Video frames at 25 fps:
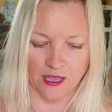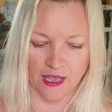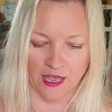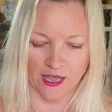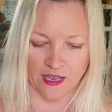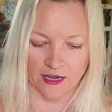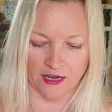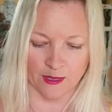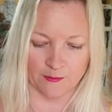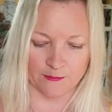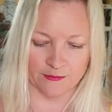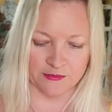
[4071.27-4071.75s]

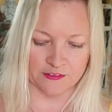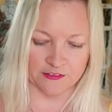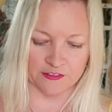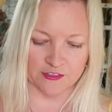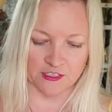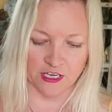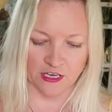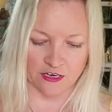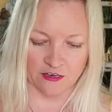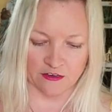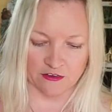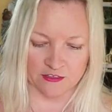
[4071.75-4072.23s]
And I'm
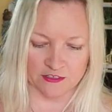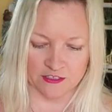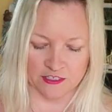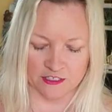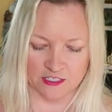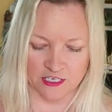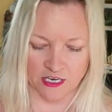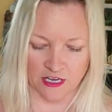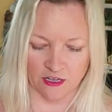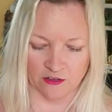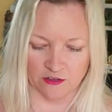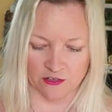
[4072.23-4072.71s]
scared to
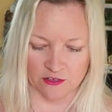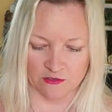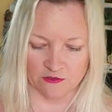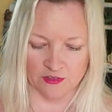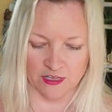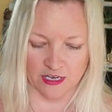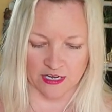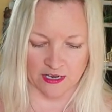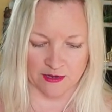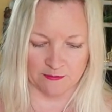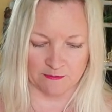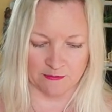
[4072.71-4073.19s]
tell you
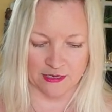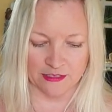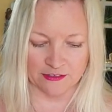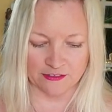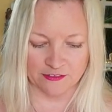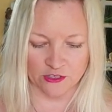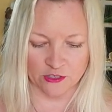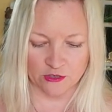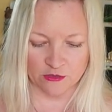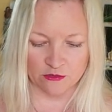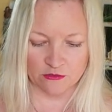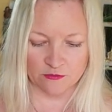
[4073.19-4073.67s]
that I
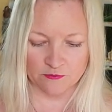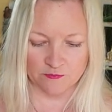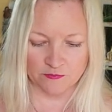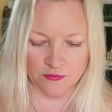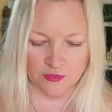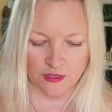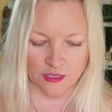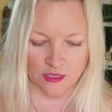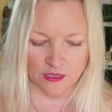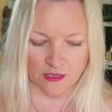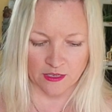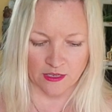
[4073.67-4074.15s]
miss you,
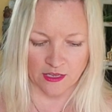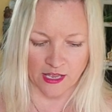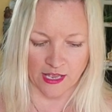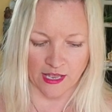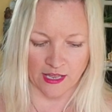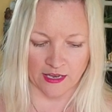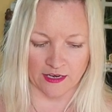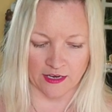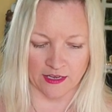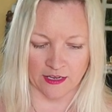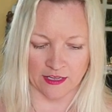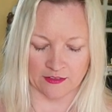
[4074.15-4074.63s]

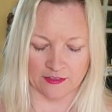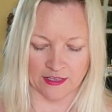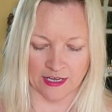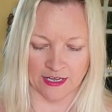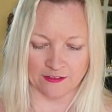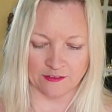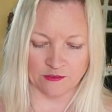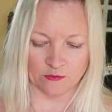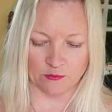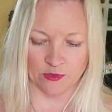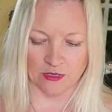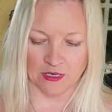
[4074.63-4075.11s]
and uh,
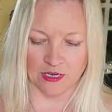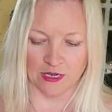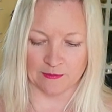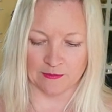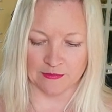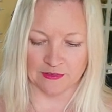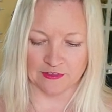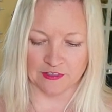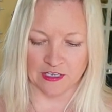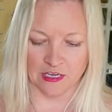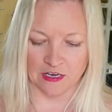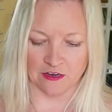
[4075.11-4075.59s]
that's what
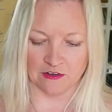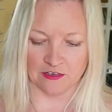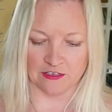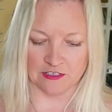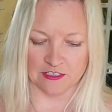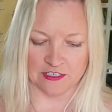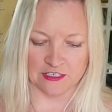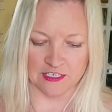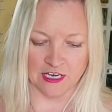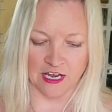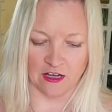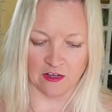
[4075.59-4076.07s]
I'm scared
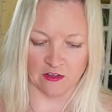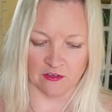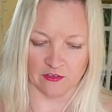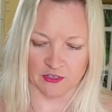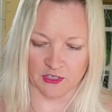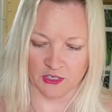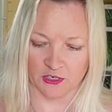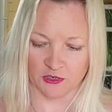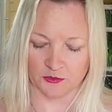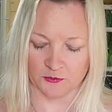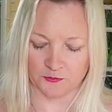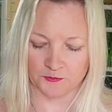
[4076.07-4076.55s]
to tell
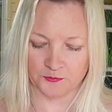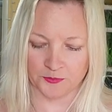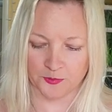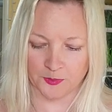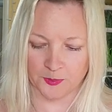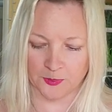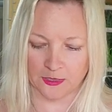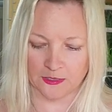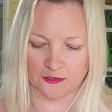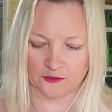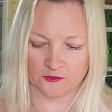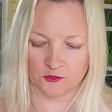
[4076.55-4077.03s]
you.
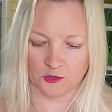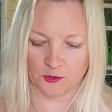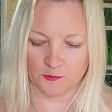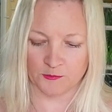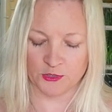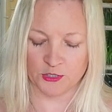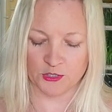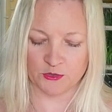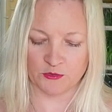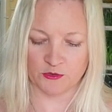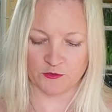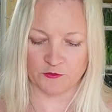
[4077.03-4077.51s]
So
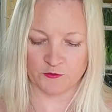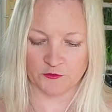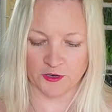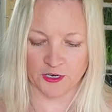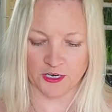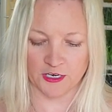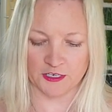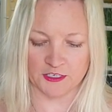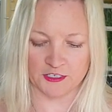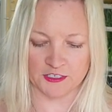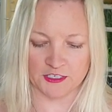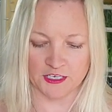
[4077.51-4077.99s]
I'm too
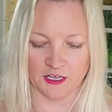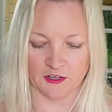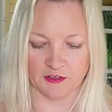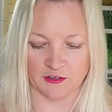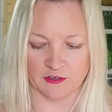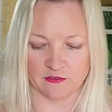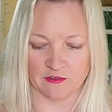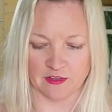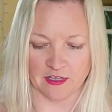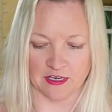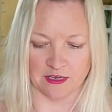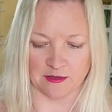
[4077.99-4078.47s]
afraid to tell
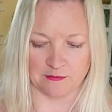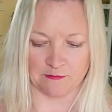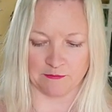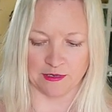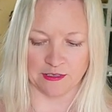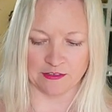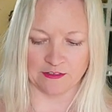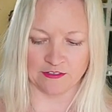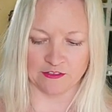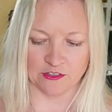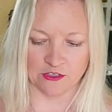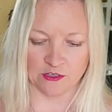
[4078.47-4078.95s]
you that I
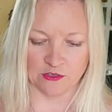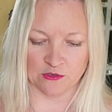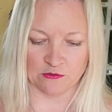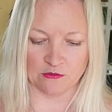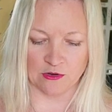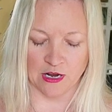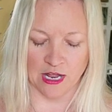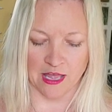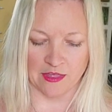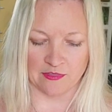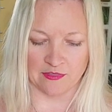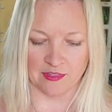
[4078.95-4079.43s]
miss
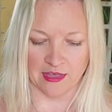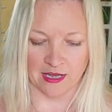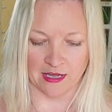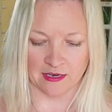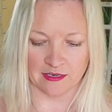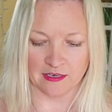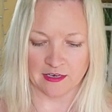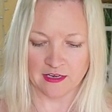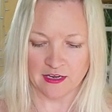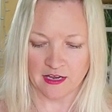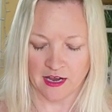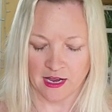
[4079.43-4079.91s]
you and
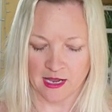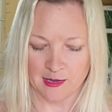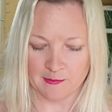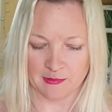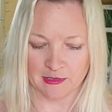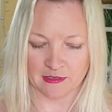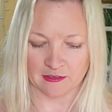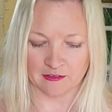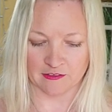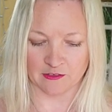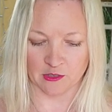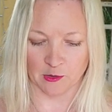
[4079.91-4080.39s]
that I'm
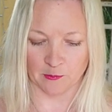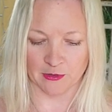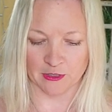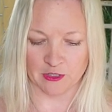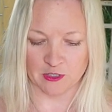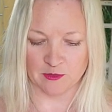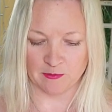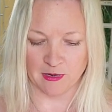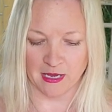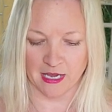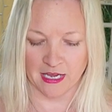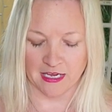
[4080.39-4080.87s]
in so
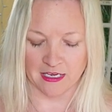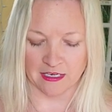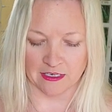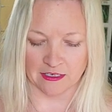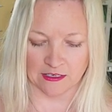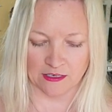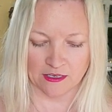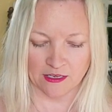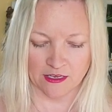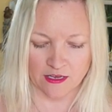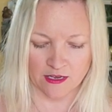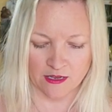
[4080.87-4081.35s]
much
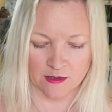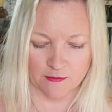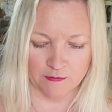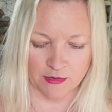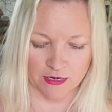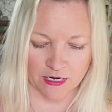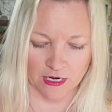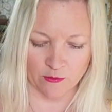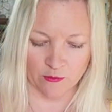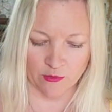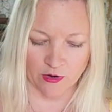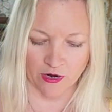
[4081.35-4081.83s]
pain
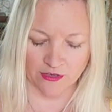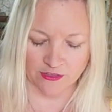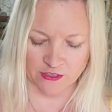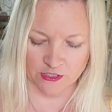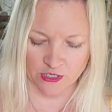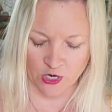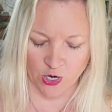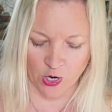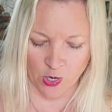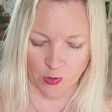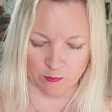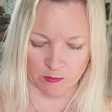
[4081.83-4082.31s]
but I want to
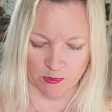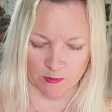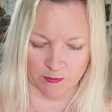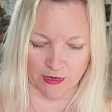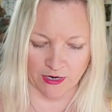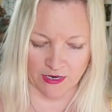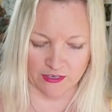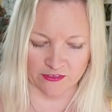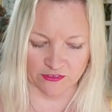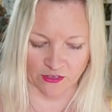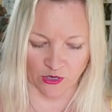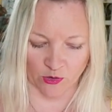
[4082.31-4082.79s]
compromise.